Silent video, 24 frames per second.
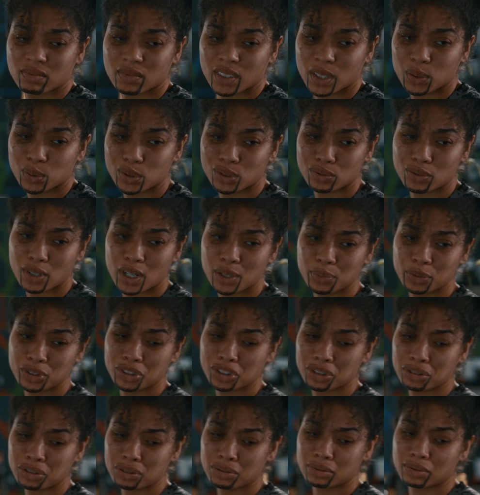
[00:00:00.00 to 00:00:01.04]
What's wrong with
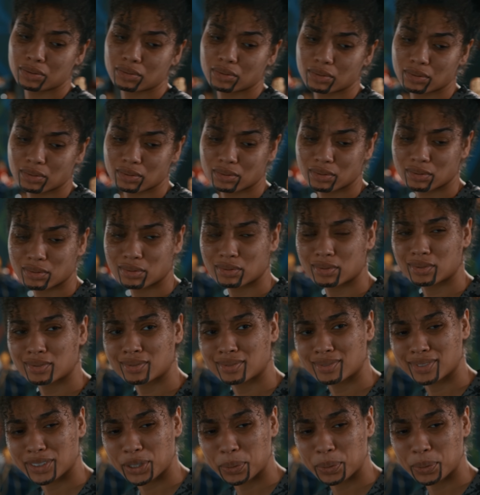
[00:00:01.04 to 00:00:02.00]
you? You